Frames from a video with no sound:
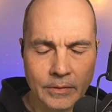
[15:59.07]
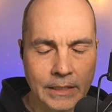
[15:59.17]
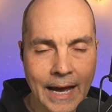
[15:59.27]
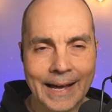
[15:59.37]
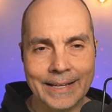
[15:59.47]

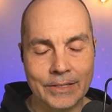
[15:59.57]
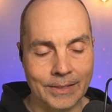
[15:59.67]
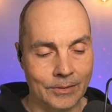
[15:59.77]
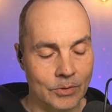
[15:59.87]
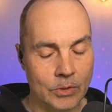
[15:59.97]
guides
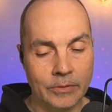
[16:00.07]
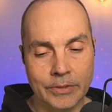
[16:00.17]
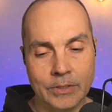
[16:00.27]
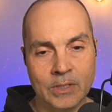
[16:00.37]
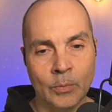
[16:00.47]
and
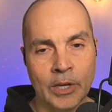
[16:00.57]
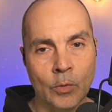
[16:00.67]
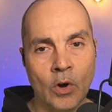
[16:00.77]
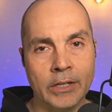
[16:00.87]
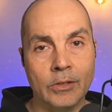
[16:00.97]
services that we can
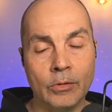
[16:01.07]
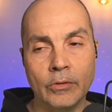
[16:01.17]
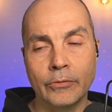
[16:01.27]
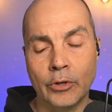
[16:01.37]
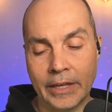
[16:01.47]
walk you through
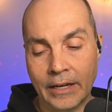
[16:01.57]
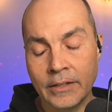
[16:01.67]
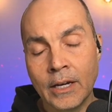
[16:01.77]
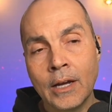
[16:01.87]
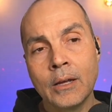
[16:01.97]
for that.
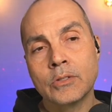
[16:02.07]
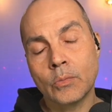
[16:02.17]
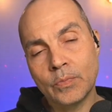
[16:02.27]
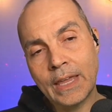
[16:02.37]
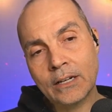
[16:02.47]
So
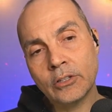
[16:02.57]
not